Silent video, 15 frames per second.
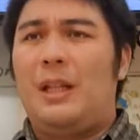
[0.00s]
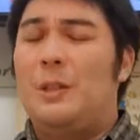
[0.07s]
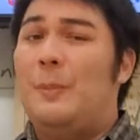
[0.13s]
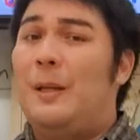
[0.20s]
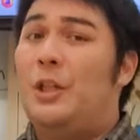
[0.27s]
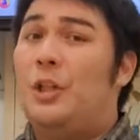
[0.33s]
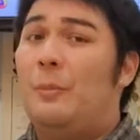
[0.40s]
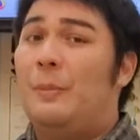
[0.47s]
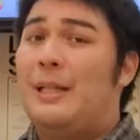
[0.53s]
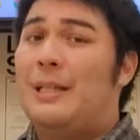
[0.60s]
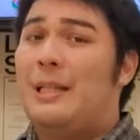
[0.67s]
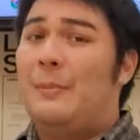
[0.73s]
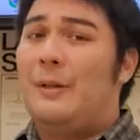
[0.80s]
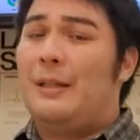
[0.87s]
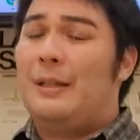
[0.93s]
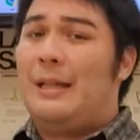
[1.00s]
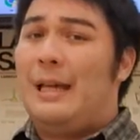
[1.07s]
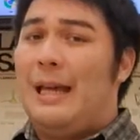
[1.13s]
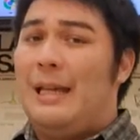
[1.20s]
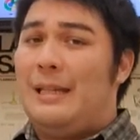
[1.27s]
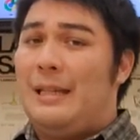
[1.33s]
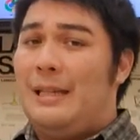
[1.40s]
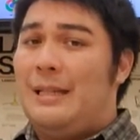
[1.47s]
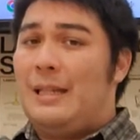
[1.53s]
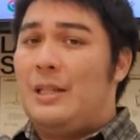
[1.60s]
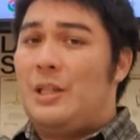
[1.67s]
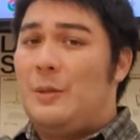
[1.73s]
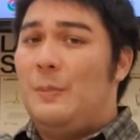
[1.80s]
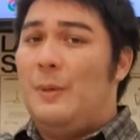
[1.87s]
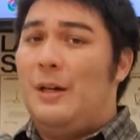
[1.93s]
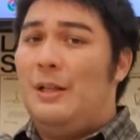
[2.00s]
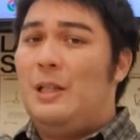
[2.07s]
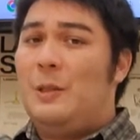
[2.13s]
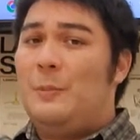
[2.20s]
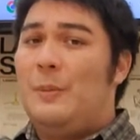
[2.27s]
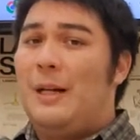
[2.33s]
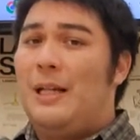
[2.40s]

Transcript: to make sure my stomach is as small as